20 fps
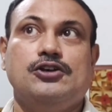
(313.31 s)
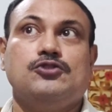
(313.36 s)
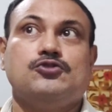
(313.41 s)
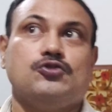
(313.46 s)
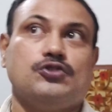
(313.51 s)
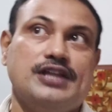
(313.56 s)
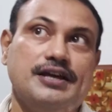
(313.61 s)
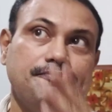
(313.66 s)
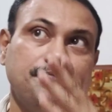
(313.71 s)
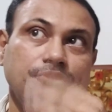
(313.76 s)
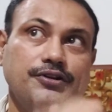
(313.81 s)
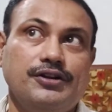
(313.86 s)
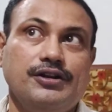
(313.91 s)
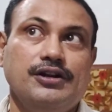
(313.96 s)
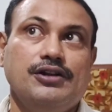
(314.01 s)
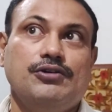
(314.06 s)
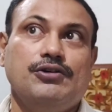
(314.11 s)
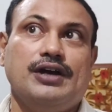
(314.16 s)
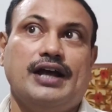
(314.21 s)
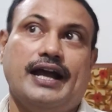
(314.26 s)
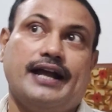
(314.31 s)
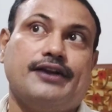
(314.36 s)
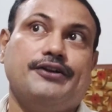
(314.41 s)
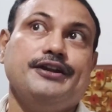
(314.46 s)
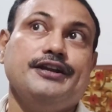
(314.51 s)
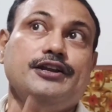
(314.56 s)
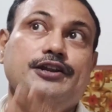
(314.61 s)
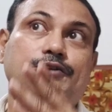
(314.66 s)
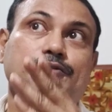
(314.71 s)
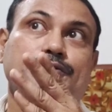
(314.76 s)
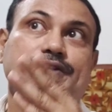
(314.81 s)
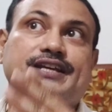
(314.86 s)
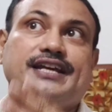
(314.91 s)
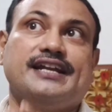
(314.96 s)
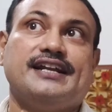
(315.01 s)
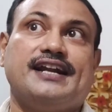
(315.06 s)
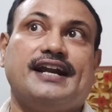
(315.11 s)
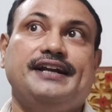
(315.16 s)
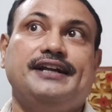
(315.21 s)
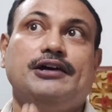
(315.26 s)
So therefore, accordingly, we
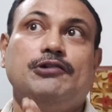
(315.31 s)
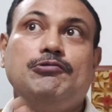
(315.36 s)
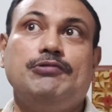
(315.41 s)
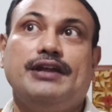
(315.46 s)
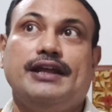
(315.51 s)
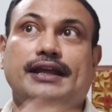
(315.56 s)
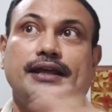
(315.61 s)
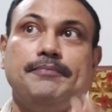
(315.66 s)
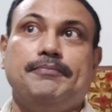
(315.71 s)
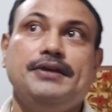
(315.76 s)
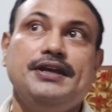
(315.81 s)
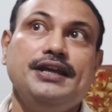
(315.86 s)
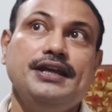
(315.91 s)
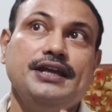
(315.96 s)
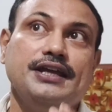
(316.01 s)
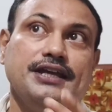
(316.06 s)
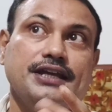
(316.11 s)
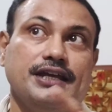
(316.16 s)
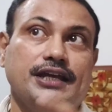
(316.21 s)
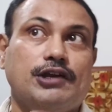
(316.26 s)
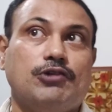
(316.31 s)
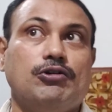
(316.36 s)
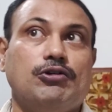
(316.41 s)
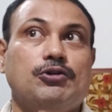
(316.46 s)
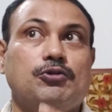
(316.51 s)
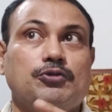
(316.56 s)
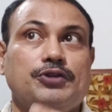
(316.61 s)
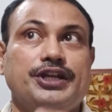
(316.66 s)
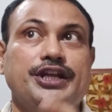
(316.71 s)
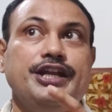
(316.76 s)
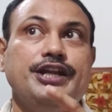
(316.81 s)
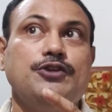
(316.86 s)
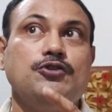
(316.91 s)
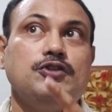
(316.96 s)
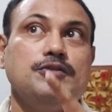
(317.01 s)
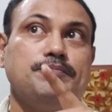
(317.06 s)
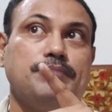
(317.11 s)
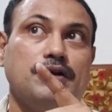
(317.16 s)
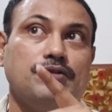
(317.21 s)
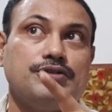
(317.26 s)
can write down AB equal to e to
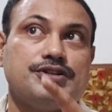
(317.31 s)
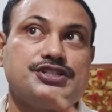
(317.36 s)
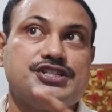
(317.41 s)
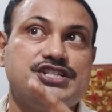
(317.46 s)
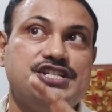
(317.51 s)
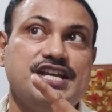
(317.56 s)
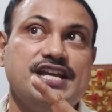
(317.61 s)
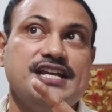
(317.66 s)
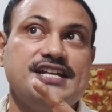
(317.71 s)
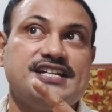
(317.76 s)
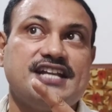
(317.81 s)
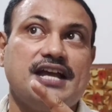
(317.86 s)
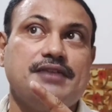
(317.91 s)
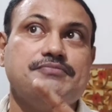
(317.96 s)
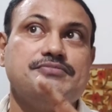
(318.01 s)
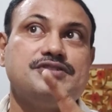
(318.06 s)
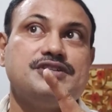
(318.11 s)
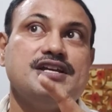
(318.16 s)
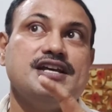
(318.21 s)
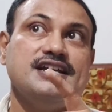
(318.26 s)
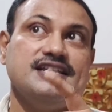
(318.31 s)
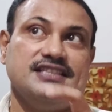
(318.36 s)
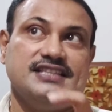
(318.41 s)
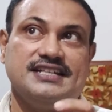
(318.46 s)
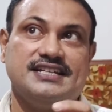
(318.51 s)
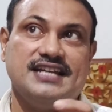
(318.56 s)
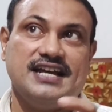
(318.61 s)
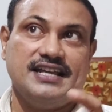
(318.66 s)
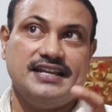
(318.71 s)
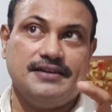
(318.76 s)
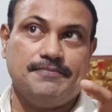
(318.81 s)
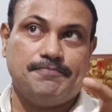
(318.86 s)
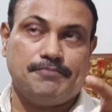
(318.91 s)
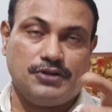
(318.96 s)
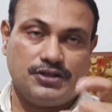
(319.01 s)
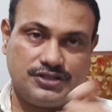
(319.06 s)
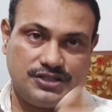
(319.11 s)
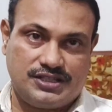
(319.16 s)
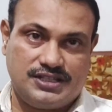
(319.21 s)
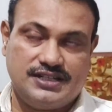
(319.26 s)
the power j times theta A
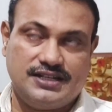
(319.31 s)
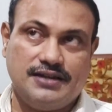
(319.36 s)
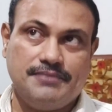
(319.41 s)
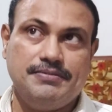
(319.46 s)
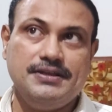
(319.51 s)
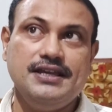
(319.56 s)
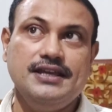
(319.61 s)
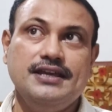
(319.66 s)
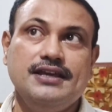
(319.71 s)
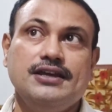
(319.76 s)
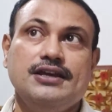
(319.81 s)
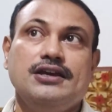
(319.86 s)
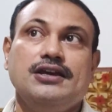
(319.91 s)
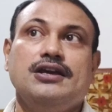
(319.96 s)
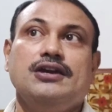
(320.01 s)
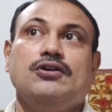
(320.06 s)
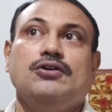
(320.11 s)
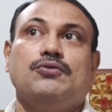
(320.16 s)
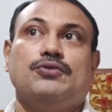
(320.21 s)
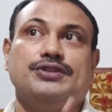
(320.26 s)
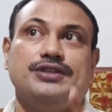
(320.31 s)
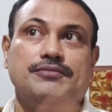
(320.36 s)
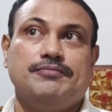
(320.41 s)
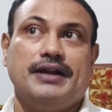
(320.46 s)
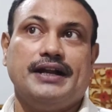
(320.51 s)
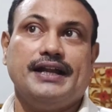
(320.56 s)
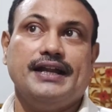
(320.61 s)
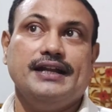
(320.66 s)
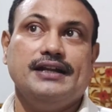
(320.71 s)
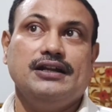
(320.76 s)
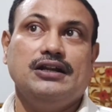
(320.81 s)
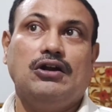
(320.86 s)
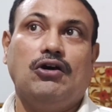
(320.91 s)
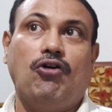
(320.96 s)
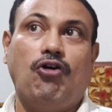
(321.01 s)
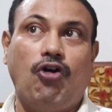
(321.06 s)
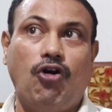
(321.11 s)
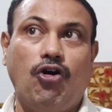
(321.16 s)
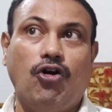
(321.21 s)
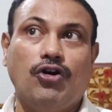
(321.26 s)
plus theta B within bracket,
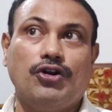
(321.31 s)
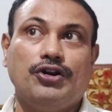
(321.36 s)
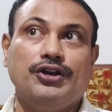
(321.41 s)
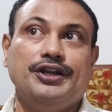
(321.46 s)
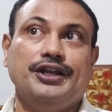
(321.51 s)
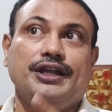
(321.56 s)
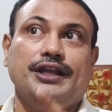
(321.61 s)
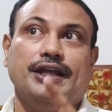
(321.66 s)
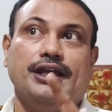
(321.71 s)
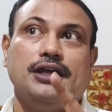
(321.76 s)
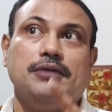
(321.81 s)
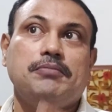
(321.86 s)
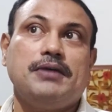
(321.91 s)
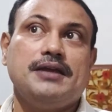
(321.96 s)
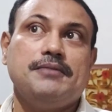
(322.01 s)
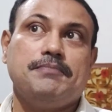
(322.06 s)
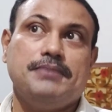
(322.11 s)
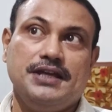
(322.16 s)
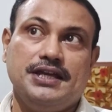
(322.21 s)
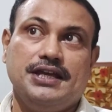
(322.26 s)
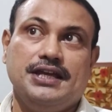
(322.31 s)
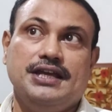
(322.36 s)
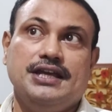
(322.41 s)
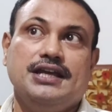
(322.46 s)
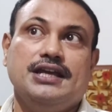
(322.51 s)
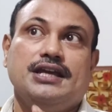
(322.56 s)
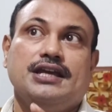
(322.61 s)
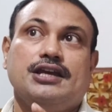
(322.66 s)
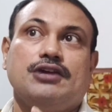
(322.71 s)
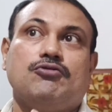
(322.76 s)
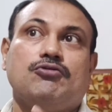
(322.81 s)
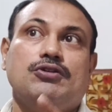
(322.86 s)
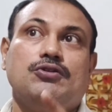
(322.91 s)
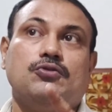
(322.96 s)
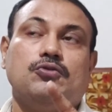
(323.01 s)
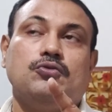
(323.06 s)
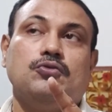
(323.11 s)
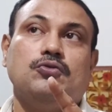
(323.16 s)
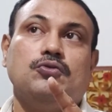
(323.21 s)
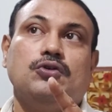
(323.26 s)
or A by B equal
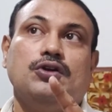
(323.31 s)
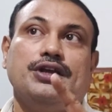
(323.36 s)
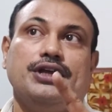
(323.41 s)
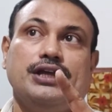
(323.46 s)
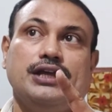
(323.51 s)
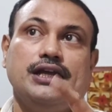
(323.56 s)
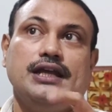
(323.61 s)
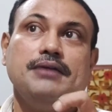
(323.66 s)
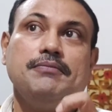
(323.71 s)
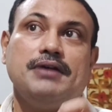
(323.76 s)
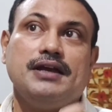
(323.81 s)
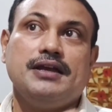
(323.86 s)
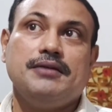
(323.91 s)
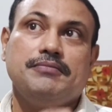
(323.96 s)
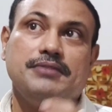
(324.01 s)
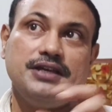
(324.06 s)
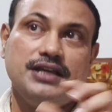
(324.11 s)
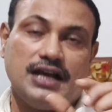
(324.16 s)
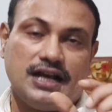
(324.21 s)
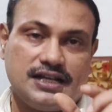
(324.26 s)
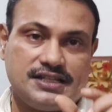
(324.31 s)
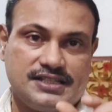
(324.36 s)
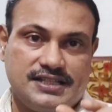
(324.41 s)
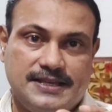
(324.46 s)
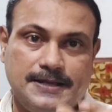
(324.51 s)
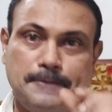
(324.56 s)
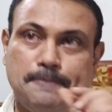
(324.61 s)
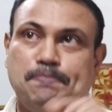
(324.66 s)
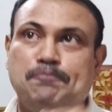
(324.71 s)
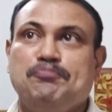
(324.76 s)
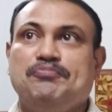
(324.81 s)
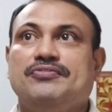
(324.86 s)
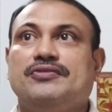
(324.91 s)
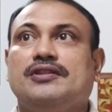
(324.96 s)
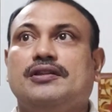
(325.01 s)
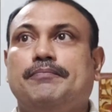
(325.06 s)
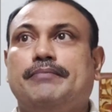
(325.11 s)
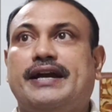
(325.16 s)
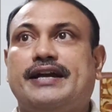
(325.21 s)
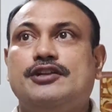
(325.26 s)
to A by B as the
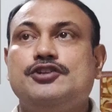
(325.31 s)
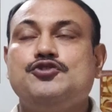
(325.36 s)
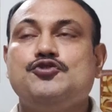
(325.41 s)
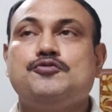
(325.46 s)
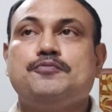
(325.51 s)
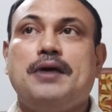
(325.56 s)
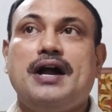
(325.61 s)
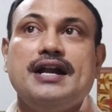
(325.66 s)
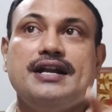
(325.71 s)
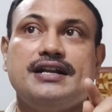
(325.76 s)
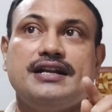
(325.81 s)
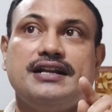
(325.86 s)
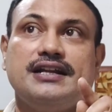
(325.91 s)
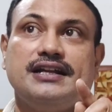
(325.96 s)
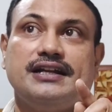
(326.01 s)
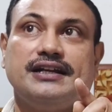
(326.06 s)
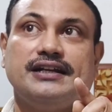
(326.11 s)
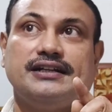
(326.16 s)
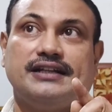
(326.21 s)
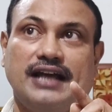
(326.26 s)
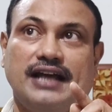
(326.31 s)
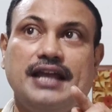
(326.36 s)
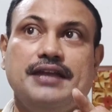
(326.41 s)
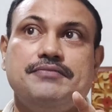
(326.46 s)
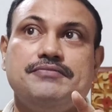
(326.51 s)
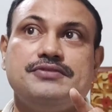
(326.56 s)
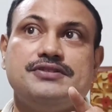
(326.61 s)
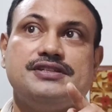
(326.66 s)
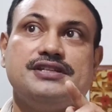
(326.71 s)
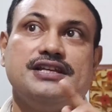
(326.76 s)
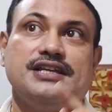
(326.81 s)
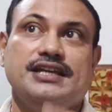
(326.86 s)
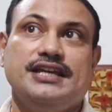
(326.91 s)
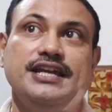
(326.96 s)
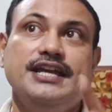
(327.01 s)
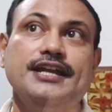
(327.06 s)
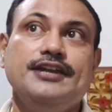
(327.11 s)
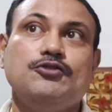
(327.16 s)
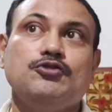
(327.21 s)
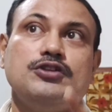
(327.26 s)
magnitude part times
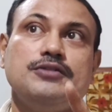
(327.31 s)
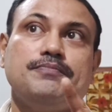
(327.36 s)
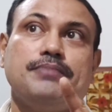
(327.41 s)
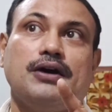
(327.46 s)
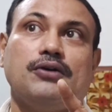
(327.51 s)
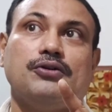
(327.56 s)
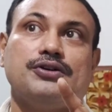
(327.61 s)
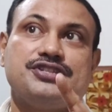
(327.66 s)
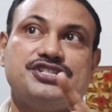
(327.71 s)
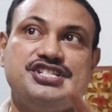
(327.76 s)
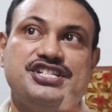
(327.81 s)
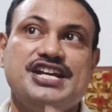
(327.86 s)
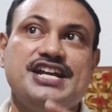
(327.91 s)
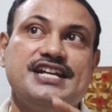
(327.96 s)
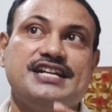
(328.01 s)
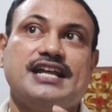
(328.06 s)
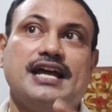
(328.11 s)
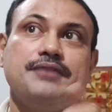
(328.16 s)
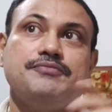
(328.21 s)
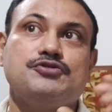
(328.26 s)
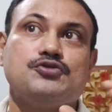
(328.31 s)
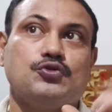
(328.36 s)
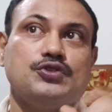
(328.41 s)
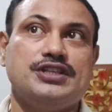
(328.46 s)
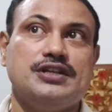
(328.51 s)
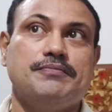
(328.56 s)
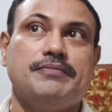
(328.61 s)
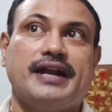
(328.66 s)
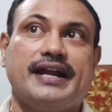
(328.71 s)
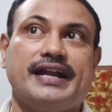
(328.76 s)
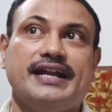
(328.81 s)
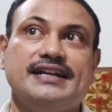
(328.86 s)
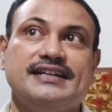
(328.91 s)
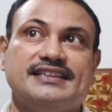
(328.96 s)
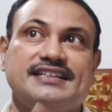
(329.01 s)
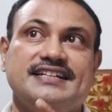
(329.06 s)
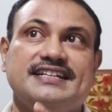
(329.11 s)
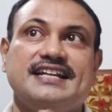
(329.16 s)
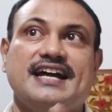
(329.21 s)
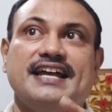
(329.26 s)
e to the power j times within
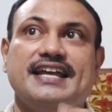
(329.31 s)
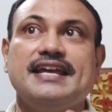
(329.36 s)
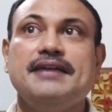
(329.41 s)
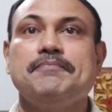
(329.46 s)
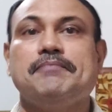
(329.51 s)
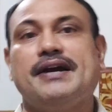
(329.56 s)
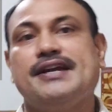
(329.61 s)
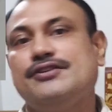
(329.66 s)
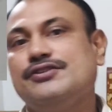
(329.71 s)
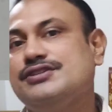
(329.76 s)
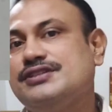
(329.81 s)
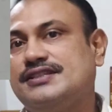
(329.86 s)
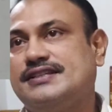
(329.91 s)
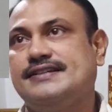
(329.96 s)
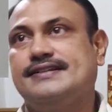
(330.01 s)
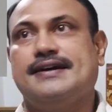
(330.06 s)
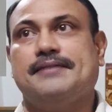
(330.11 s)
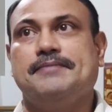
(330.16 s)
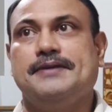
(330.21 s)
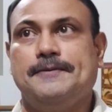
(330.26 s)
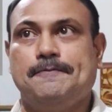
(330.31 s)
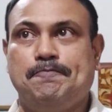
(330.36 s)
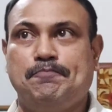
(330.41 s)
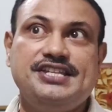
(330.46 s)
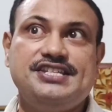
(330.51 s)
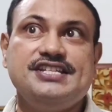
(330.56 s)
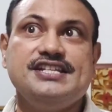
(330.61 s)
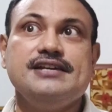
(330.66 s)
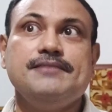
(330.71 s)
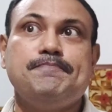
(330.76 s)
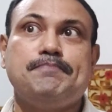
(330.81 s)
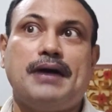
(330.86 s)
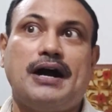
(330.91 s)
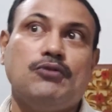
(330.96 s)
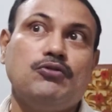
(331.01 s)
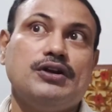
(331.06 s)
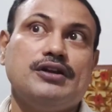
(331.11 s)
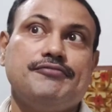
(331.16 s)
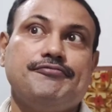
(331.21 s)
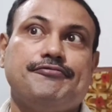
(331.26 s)
bracket theta A minus theta B. Ranging
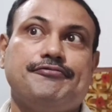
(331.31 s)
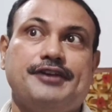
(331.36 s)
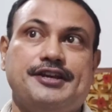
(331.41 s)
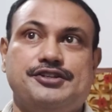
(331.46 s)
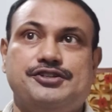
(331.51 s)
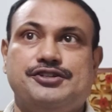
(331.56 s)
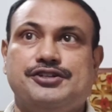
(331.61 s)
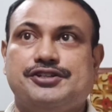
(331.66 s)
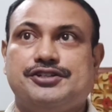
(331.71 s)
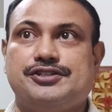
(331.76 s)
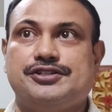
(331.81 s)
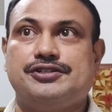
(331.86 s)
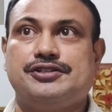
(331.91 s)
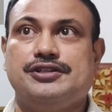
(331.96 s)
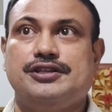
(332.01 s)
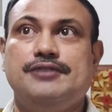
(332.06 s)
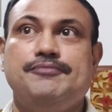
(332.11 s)
power of phasors.